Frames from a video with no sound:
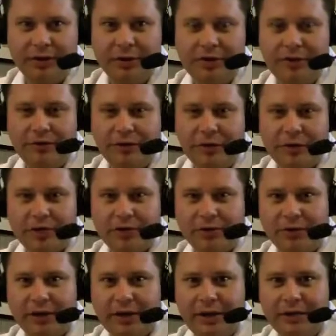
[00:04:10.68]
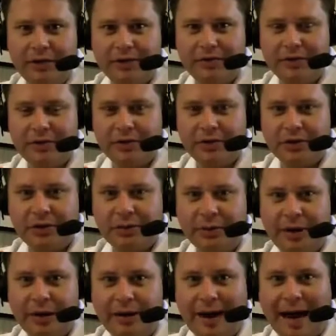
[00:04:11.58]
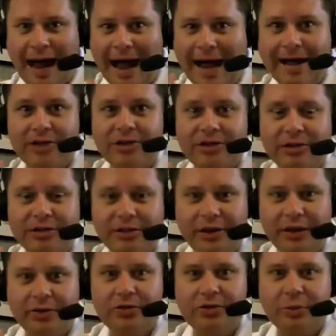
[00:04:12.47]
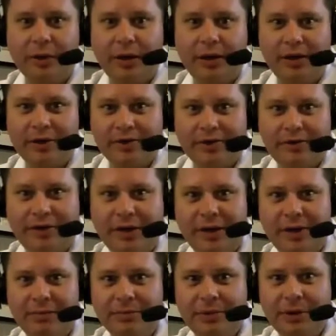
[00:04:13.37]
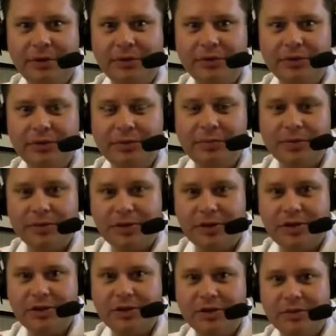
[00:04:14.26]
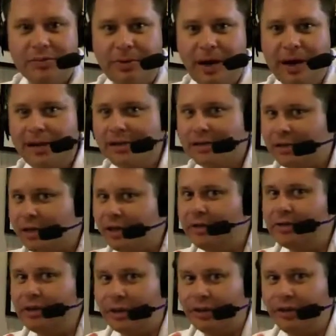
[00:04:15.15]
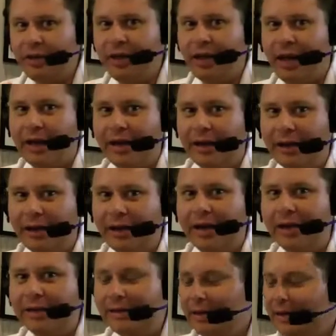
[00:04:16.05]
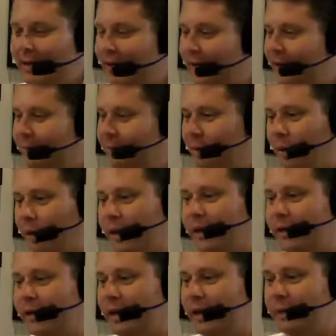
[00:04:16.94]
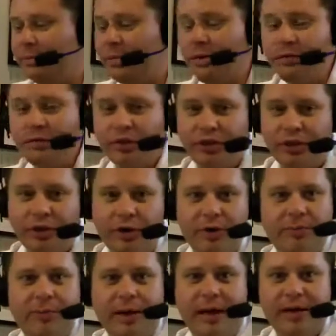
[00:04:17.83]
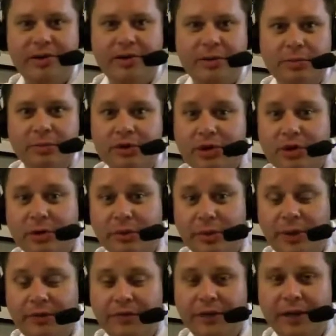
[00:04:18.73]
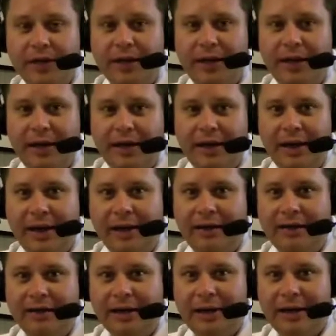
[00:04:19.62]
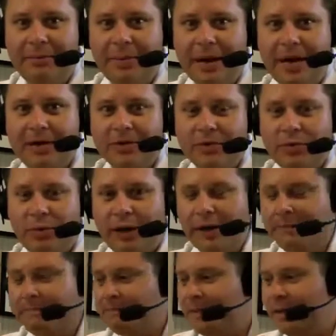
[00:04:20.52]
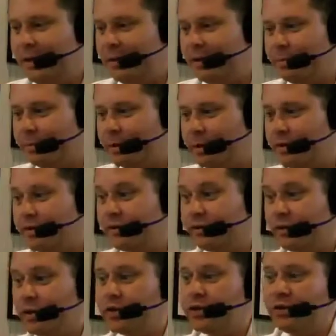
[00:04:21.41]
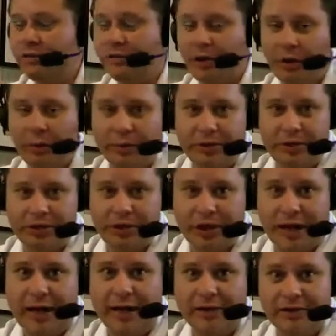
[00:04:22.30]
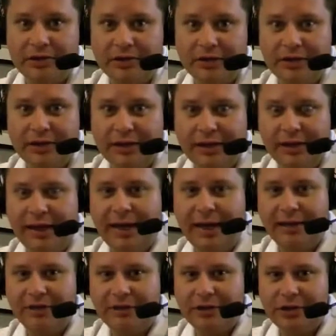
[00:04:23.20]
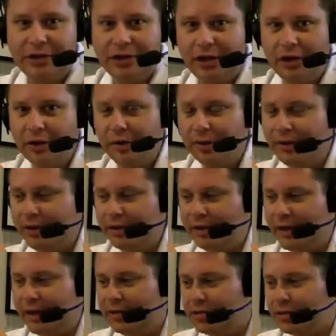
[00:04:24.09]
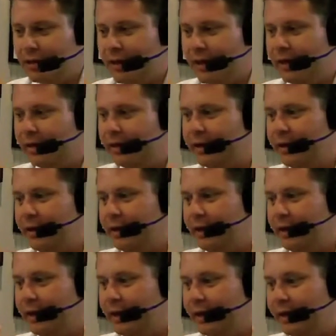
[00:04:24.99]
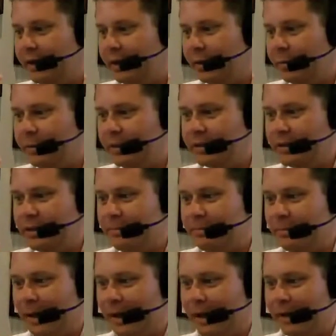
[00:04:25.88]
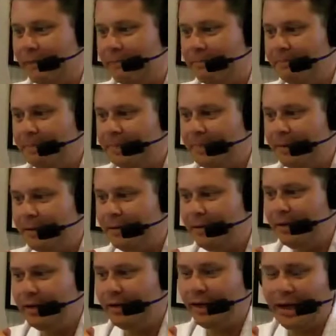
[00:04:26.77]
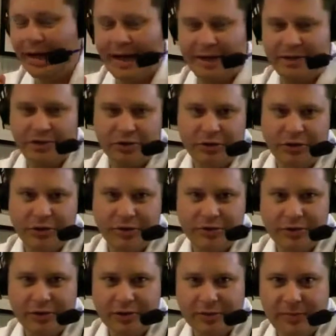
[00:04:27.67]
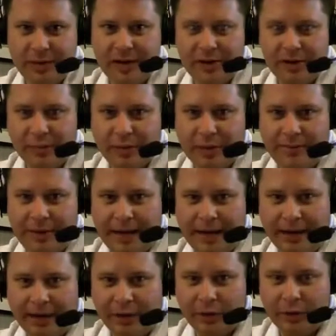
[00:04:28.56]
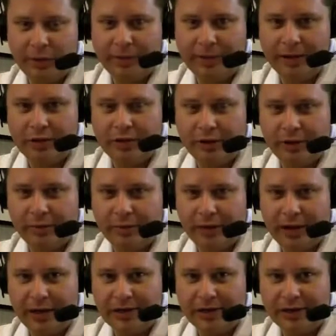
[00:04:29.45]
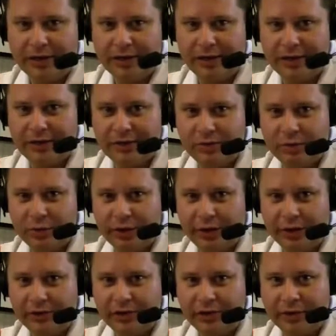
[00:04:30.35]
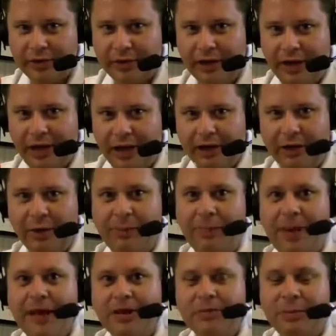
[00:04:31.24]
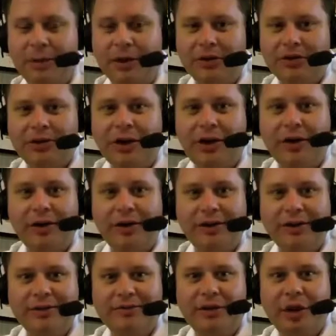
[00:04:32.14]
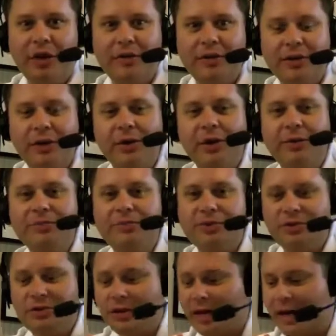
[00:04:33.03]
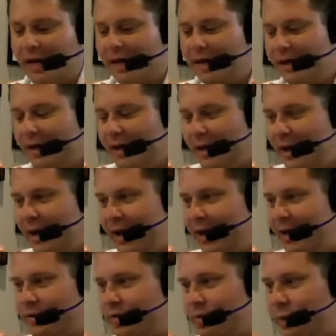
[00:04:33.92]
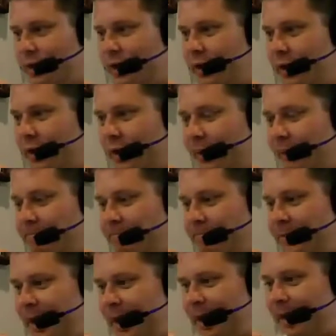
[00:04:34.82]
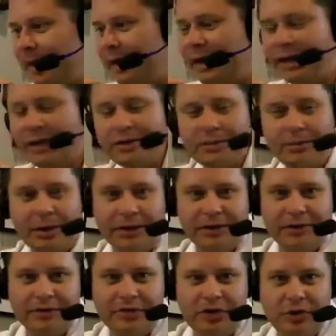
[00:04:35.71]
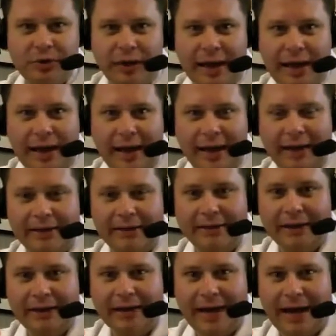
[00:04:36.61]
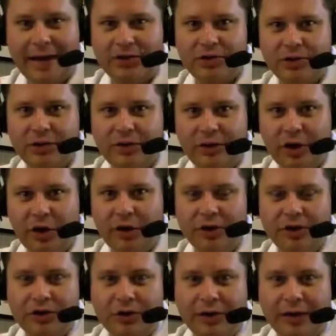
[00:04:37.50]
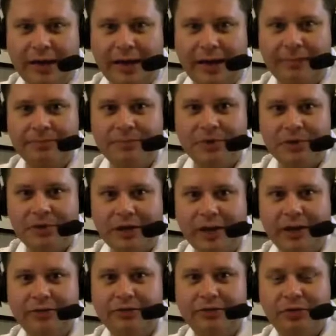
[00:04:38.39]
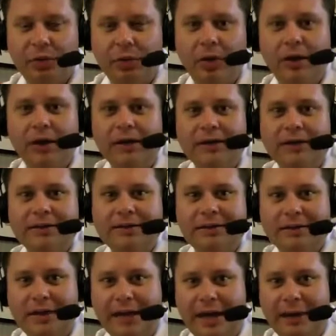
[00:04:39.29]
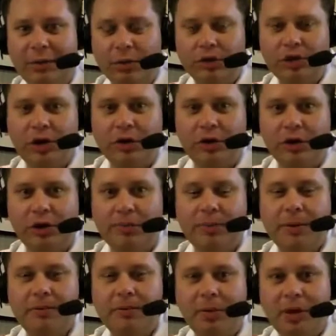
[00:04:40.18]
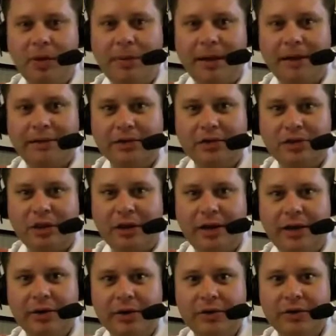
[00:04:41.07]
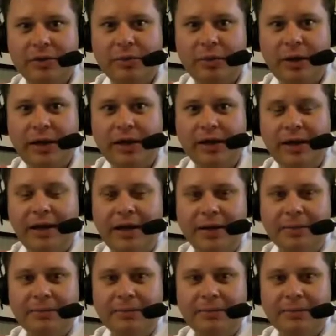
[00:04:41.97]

through the first 3 years of his career, asked Coach Wells if he could move to a position spot. He said, "Coach, I think I can hit." And boy, he did. Moved to third base and was terrific, and made his way into the pros. First of all, with the Giants, he got to the show and then got traded or picked up by the Astros and has made his way back onto a Major League roster as well. So a little baseball talk involving the Crimson Tide as we are now in the month of July, and actually the All-Star Game set for today. We'll talk a little bit more about this later in the week,